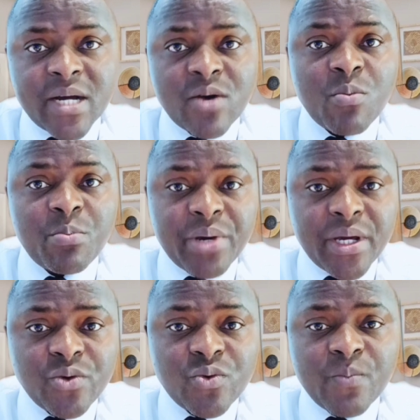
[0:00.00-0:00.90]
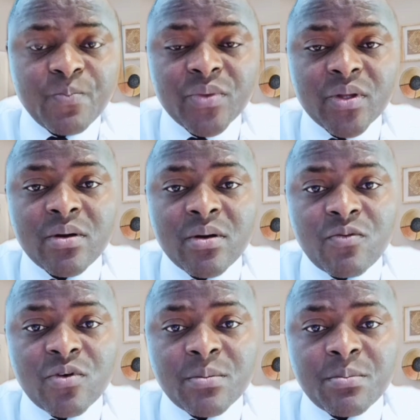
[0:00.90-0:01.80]
then go pay
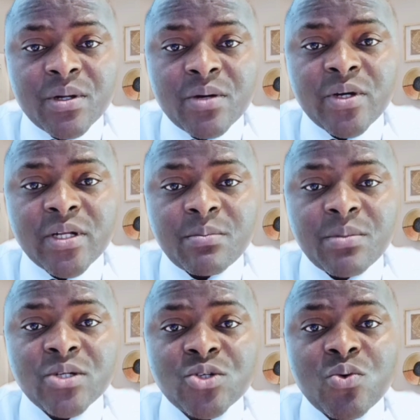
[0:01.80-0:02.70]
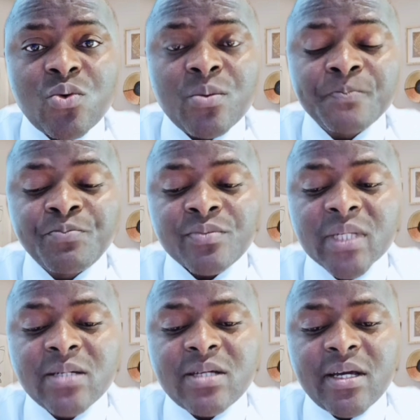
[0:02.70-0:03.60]
you for the play with the play. So
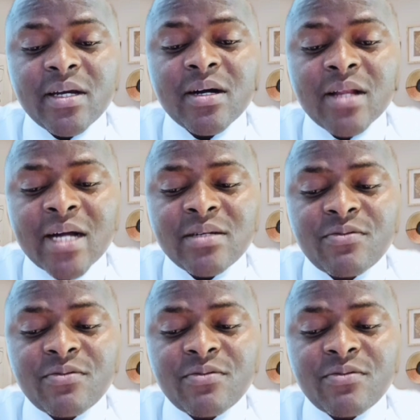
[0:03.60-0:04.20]
you see a glad